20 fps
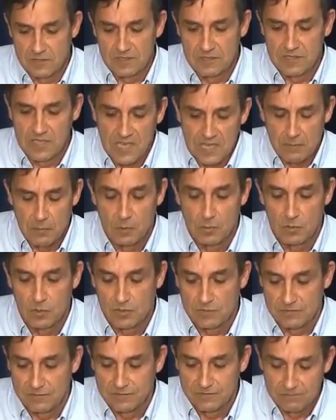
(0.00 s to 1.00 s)

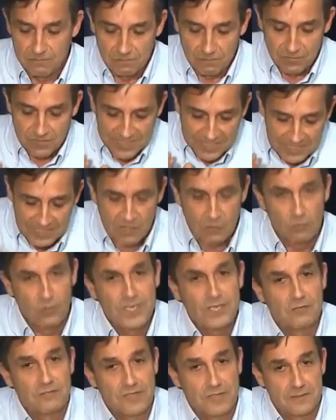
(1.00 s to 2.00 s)
incapable of getting
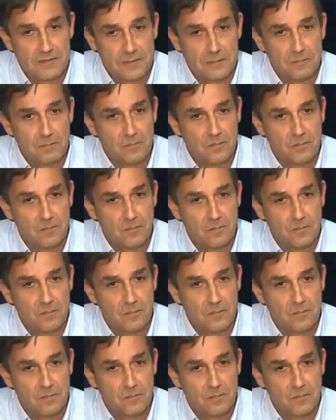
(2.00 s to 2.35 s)
rid of it?